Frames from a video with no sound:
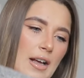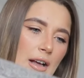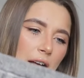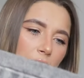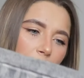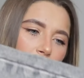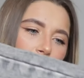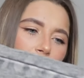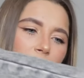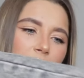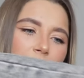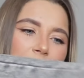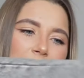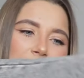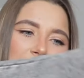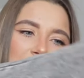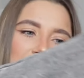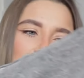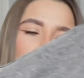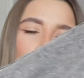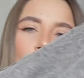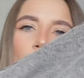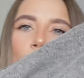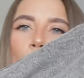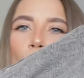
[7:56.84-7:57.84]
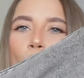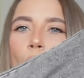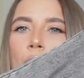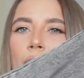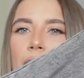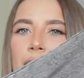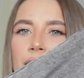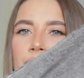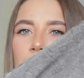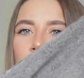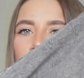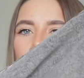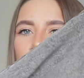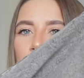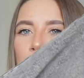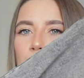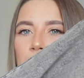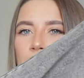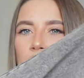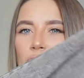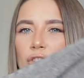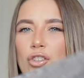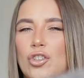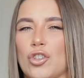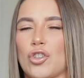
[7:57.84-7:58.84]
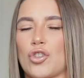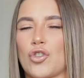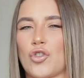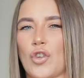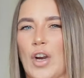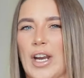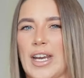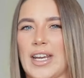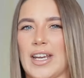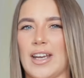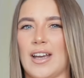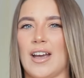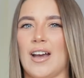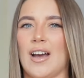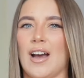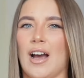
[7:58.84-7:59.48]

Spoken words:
I feel like these are wide though, because straight